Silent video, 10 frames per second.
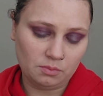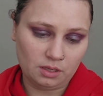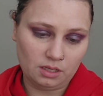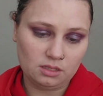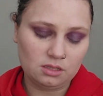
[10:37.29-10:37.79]

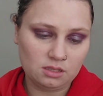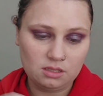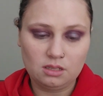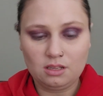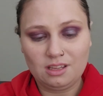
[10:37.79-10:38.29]

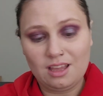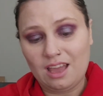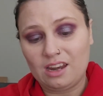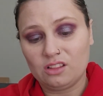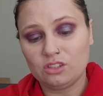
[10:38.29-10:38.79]

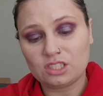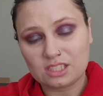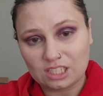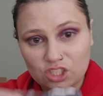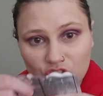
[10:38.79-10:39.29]
and it
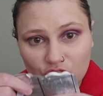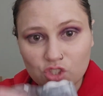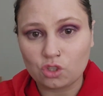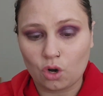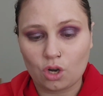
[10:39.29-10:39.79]
looks like
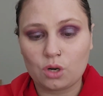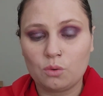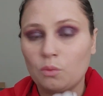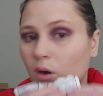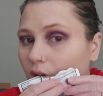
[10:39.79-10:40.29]

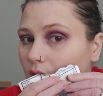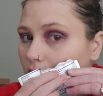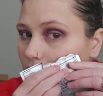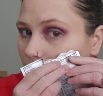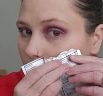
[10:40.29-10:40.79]
stark white,